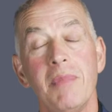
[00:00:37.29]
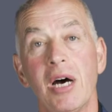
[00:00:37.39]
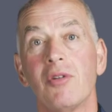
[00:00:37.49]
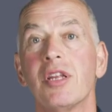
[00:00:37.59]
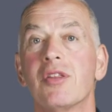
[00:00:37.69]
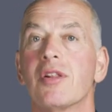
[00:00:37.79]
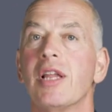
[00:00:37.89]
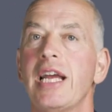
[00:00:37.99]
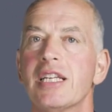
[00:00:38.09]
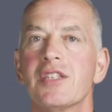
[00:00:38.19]
melded the
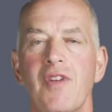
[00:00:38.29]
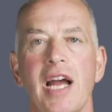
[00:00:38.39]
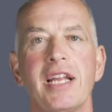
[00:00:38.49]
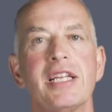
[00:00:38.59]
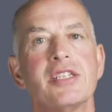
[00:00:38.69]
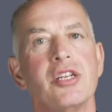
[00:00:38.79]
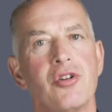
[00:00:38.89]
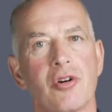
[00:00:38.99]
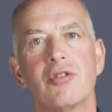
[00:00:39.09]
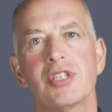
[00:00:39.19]
latest findings in
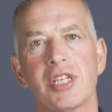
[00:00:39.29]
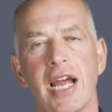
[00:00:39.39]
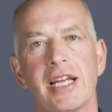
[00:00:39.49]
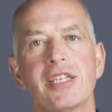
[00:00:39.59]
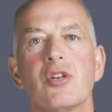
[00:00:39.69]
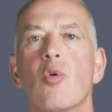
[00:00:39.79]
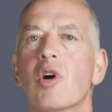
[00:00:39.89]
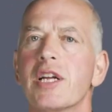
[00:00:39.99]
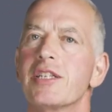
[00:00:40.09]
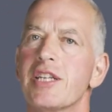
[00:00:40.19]
neuroscience and
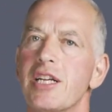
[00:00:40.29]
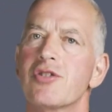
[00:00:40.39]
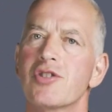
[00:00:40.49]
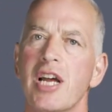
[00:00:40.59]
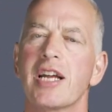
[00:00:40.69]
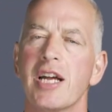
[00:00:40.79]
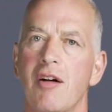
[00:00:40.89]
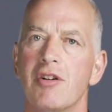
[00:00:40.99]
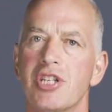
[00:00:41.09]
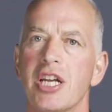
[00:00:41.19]
organizational
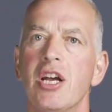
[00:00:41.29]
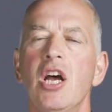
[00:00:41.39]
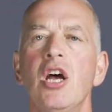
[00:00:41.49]
psychology